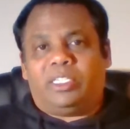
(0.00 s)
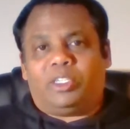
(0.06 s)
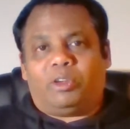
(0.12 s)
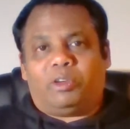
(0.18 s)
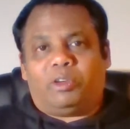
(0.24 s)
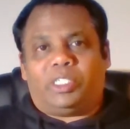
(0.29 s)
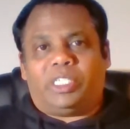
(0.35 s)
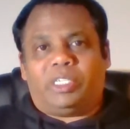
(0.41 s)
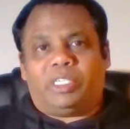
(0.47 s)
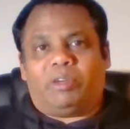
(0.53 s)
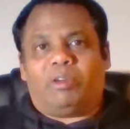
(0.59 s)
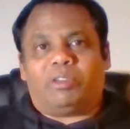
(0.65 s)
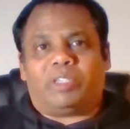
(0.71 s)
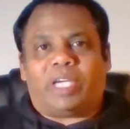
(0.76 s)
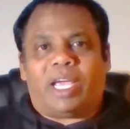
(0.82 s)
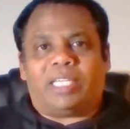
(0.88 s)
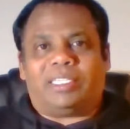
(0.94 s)
So she
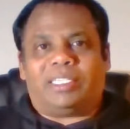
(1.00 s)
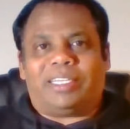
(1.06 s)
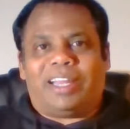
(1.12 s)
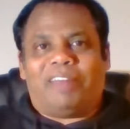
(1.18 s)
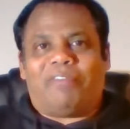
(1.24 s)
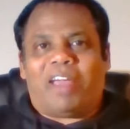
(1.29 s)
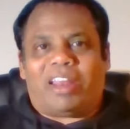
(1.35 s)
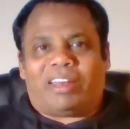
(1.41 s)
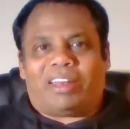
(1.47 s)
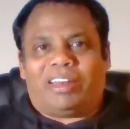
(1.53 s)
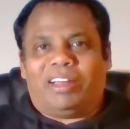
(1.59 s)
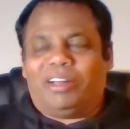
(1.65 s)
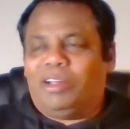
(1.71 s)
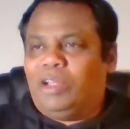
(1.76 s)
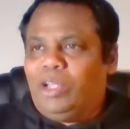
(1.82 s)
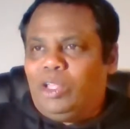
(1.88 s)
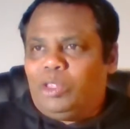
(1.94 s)
also has it. In fact,
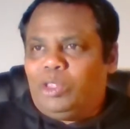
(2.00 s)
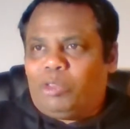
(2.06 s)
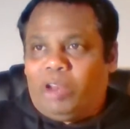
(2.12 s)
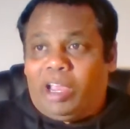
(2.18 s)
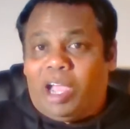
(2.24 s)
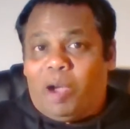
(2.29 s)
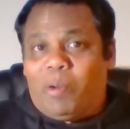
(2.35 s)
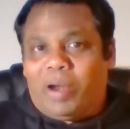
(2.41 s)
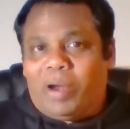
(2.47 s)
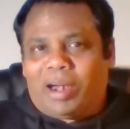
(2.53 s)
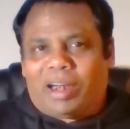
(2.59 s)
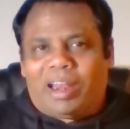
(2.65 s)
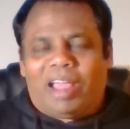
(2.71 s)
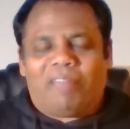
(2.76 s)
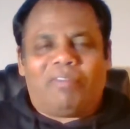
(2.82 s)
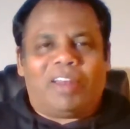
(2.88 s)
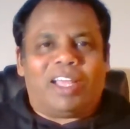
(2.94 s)
Tulika went
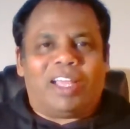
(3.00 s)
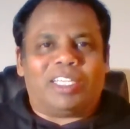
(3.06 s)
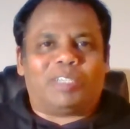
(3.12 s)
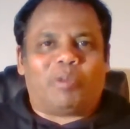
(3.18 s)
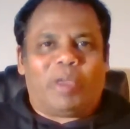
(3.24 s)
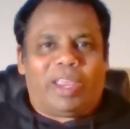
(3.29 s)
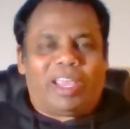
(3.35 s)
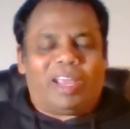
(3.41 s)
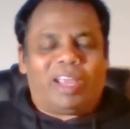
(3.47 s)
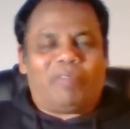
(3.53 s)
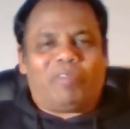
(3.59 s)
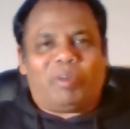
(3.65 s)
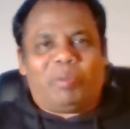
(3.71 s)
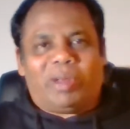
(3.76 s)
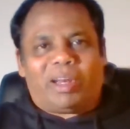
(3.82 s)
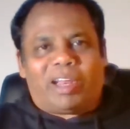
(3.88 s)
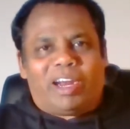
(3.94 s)
live last week, and
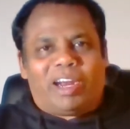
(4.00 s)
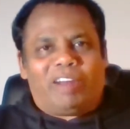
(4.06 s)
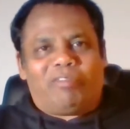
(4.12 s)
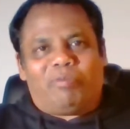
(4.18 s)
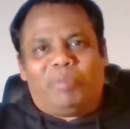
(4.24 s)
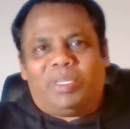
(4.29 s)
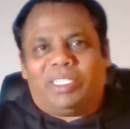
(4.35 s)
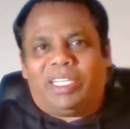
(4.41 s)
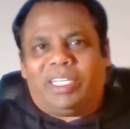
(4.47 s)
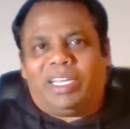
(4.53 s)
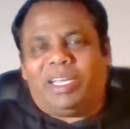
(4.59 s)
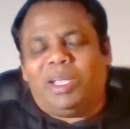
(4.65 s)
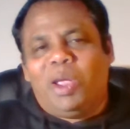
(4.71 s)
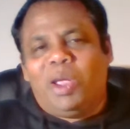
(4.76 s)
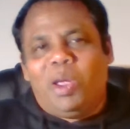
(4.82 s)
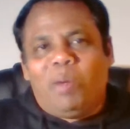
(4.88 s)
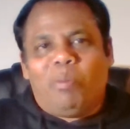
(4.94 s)
we've been kind of busy
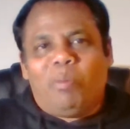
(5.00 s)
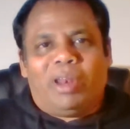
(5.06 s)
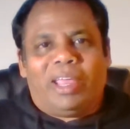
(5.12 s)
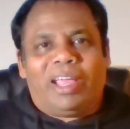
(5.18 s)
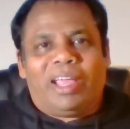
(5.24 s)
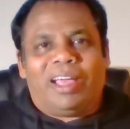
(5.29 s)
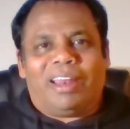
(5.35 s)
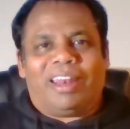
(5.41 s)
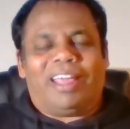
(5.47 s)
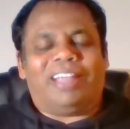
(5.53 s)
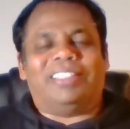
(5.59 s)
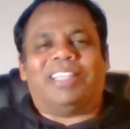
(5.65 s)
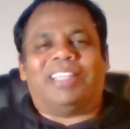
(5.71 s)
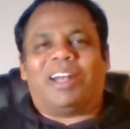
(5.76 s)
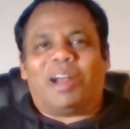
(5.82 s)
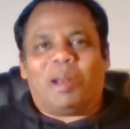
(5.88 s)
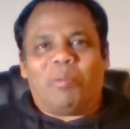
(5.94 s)
pulling her legs
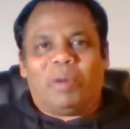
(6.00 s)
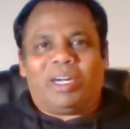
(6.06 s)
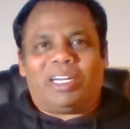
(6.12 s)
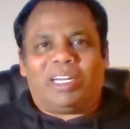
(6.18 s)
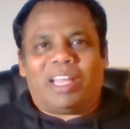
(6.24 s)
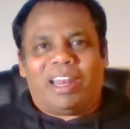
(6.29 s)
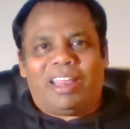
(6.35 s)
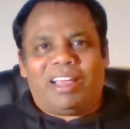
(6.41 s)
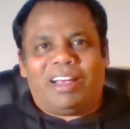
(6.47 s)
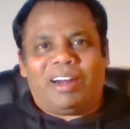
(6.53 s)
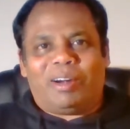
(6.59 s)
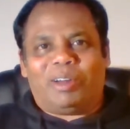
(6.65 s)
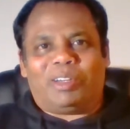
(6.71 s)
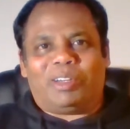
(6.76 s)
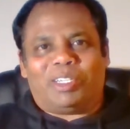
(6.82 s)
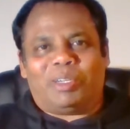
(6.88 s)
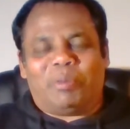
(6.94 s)
a little bit, telling
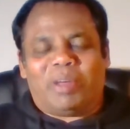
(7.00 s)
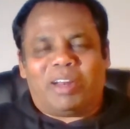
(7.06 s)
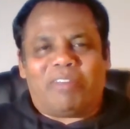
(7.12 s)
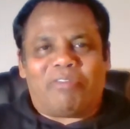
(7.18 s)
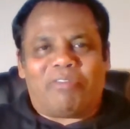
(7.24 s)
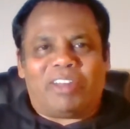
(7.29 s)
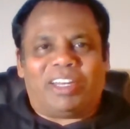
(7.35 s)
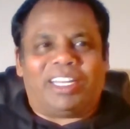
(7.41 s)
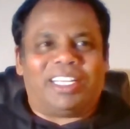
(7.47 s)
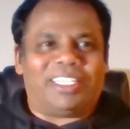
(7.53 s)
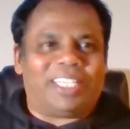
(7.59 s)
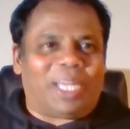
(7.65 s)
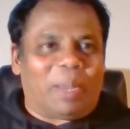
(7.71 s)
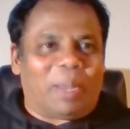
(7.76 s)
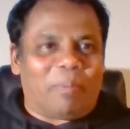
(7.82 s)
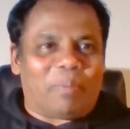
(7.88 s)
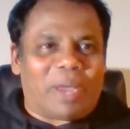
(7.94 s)
her she made a
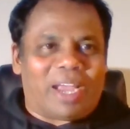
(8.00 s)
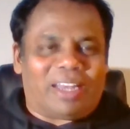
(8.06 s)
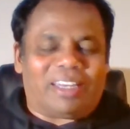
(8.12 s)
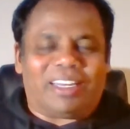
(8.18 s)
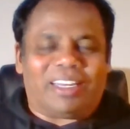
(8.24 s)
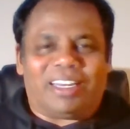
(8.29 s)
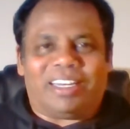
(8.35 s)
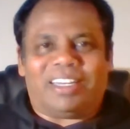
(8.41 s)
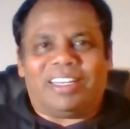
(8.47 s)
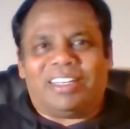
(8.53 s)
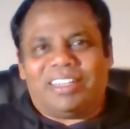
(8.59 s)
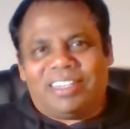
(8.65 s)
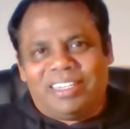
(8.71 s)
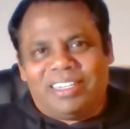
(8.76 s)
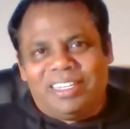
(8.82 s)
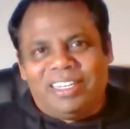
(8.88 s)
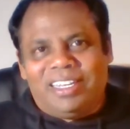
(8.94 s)
fantastic impact. And
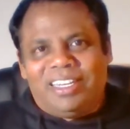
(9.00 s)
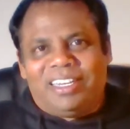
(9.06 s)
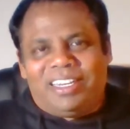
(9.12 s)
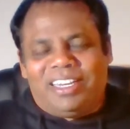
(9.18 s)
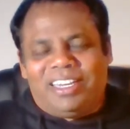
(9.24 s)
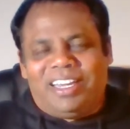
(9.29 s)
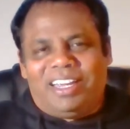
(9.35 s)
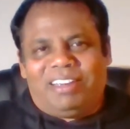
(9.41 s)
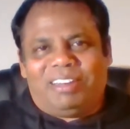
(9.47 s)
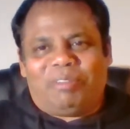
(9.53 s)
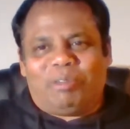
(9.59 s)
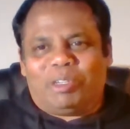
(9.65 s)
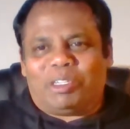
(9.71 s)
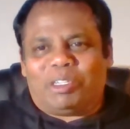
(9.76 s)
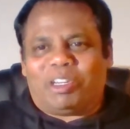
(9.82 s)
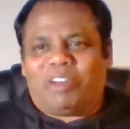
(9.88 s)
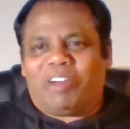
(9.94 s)
yeah, it
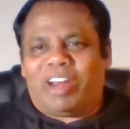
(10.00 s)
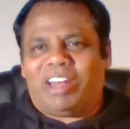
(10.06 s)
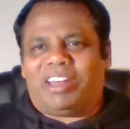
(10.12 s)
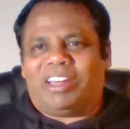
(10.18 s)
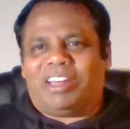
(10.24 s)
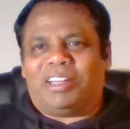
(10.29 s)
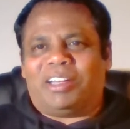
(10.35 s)
was great.